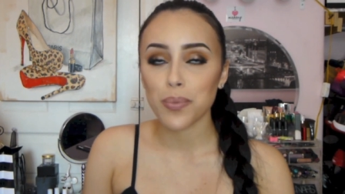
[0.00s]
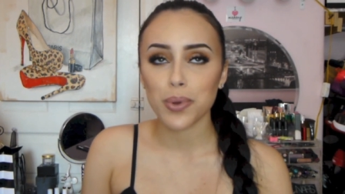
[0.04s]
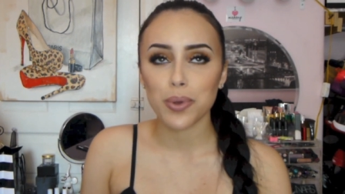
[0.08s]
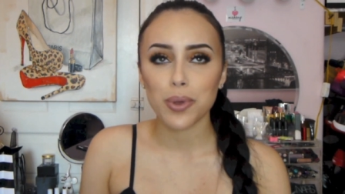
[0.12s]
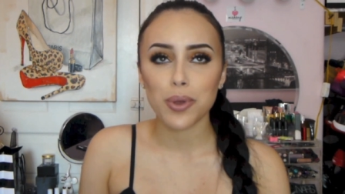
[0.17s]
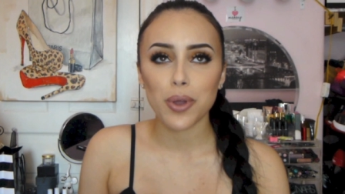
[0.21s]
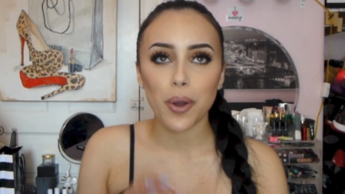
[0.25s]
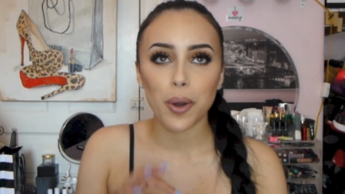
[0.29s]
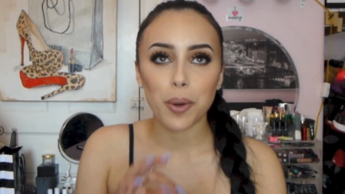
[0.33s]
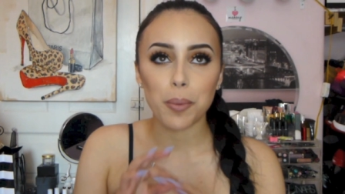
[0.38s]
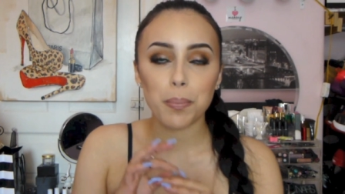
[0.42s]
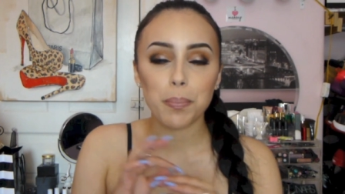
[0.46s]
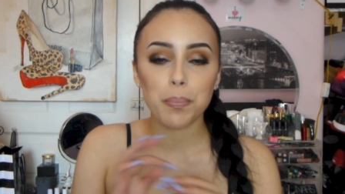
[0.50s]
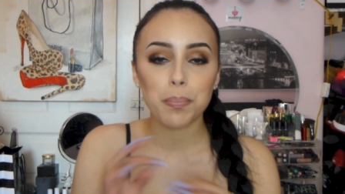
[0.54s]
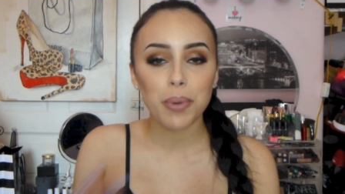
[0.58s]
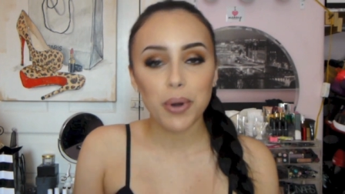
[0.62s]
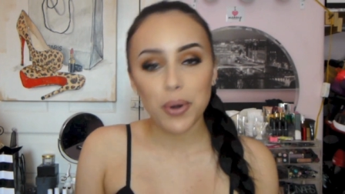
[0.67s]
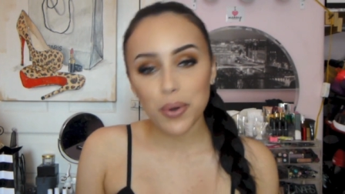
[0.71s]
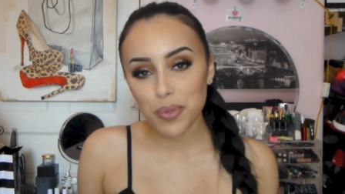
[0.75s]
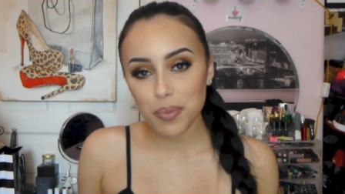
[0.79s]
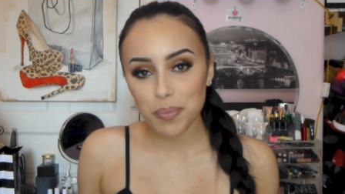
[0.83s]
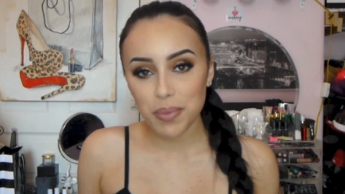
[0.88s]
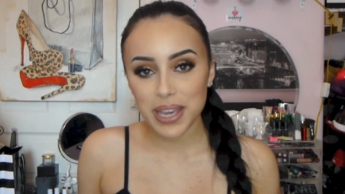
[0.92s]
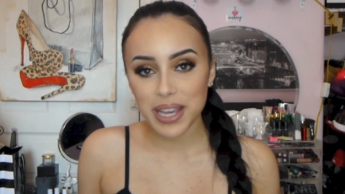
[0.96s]
we are
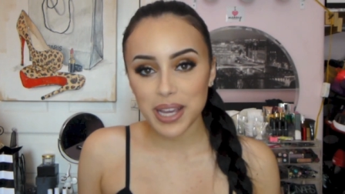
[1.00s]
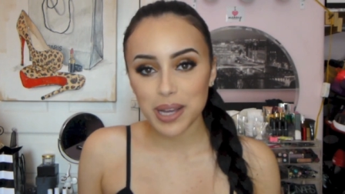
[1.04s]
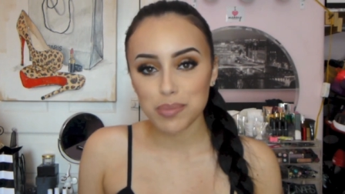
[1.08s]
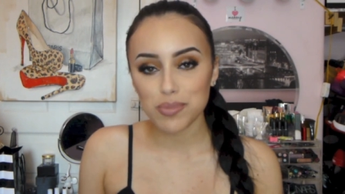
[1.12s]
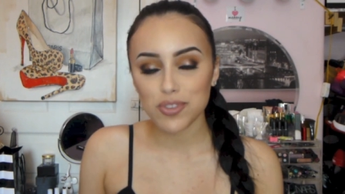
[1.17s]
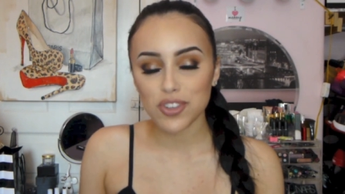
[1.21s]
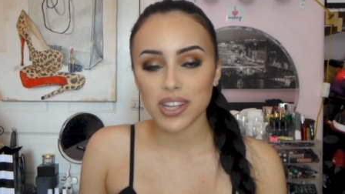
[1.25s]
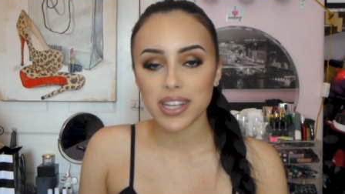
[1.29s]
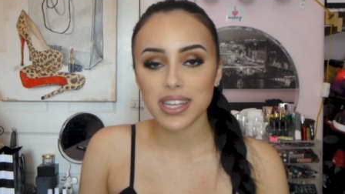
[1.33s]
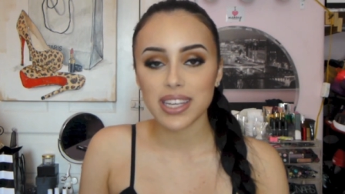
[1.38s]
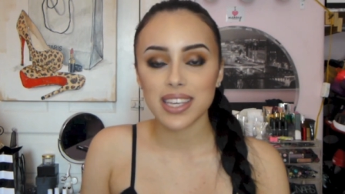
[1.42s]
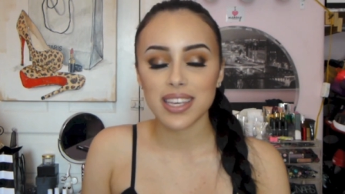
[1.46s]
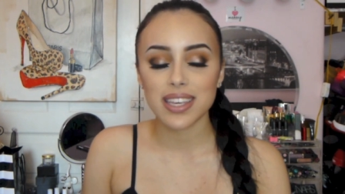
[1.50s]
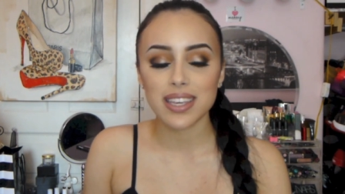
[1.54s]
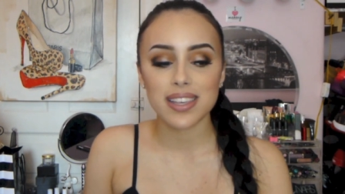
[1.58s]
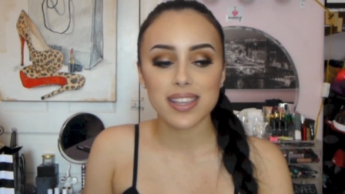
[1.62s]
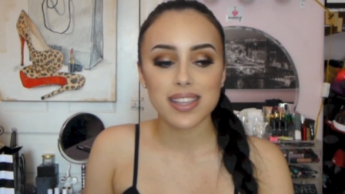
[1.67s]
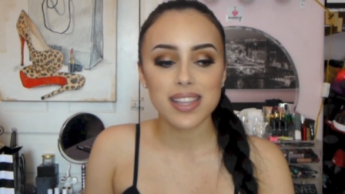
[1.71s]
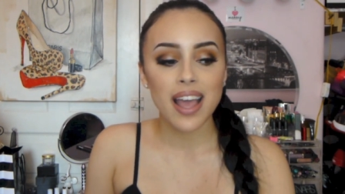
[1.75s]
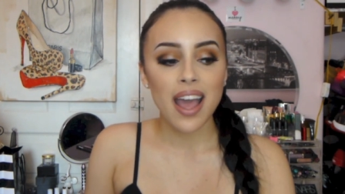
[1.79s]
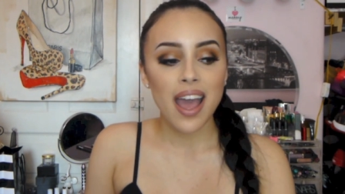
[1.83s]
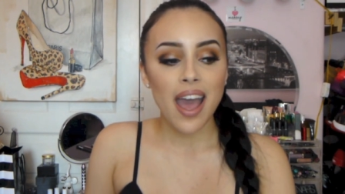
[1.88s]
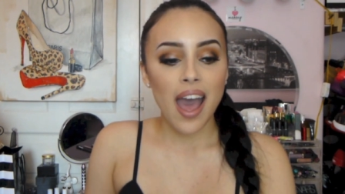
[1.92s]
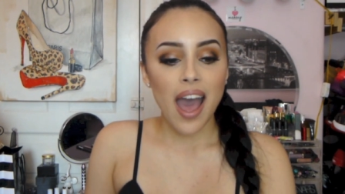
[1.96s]
both makeup
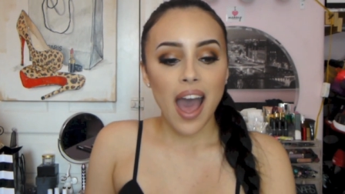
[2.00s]
junkies